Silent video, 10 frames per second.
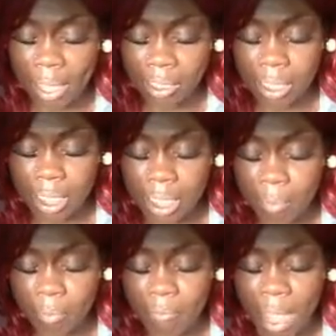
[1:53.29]
Exodus
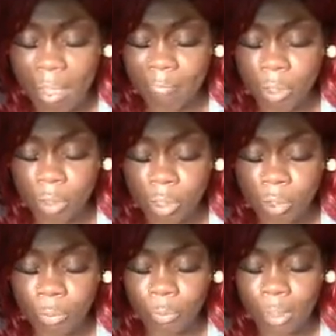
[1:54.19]
chapter 5, verse
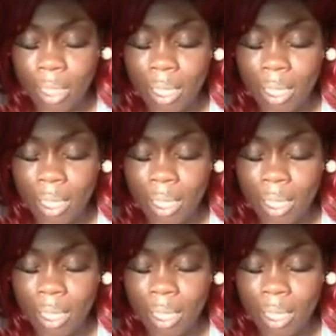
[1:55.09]
2.